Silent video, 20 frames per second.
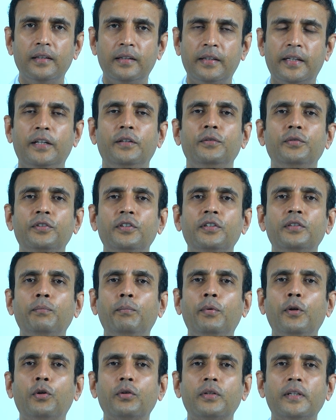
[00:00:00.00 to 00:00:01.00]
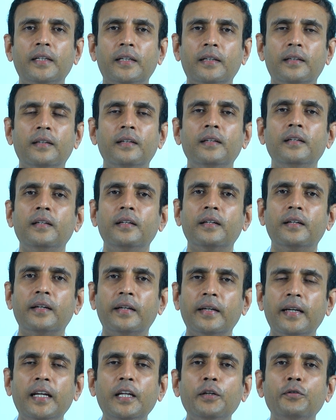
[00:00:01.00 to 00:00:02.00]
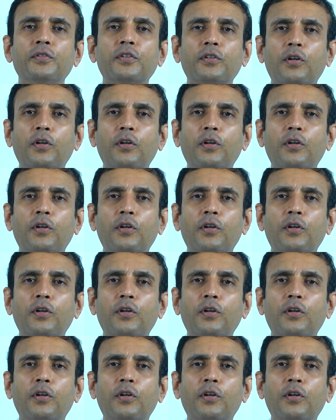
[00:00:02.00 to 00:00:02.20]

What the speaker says: reduces bloating, relieves